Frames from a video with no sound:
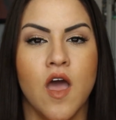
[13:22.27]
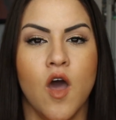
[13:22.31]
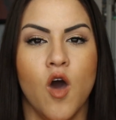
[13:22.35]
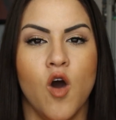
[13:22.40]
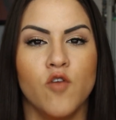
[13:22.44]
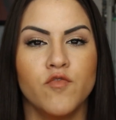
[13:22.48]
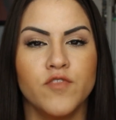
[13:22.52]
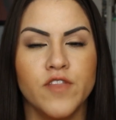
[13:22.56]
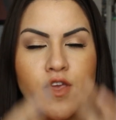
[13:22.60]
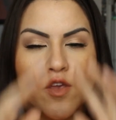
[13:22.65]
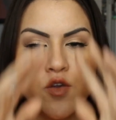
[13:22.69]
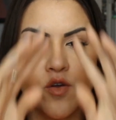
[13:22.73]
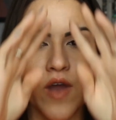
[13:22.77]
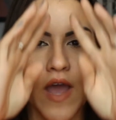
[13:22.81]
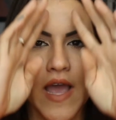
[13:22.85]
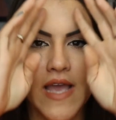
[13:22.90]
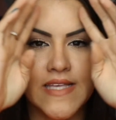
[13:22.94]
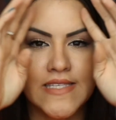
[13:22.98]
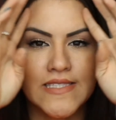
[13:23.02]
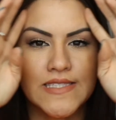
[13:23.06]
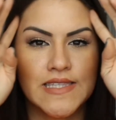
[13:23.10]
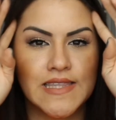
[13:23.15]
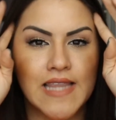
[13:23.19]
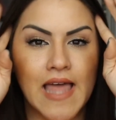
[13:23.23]
Hopefully you
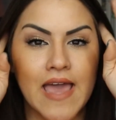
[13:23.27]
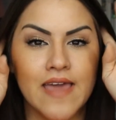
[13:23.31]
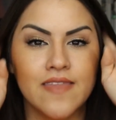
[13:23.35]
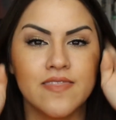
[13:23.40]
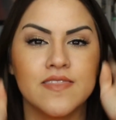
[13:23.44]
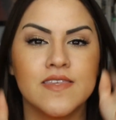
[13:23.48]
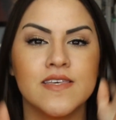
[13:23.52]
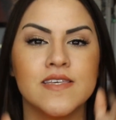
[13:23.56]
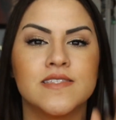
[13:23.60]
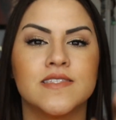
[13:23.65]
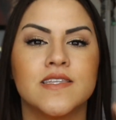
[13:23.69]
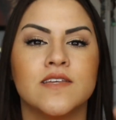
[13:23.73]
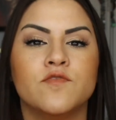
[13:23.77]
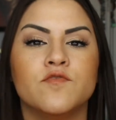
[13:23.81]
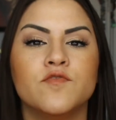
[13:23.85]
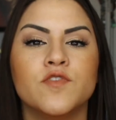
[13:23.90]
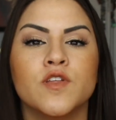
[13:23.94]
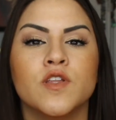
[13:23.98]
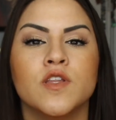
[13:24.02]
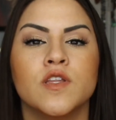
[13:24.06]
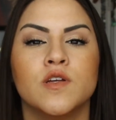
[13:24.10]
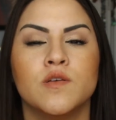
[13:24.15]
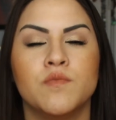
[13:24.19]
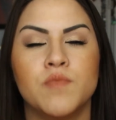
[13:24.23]
guys like this and
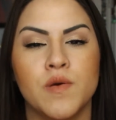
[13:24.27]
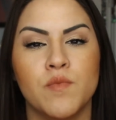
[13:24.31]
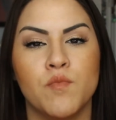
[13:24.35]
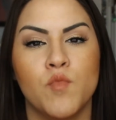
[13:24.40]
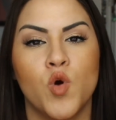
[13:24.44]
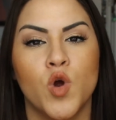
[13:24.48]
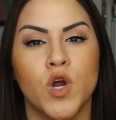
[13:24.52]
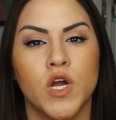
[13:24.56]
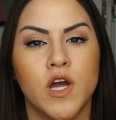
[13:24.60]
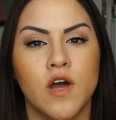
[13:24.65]
feel a little bit more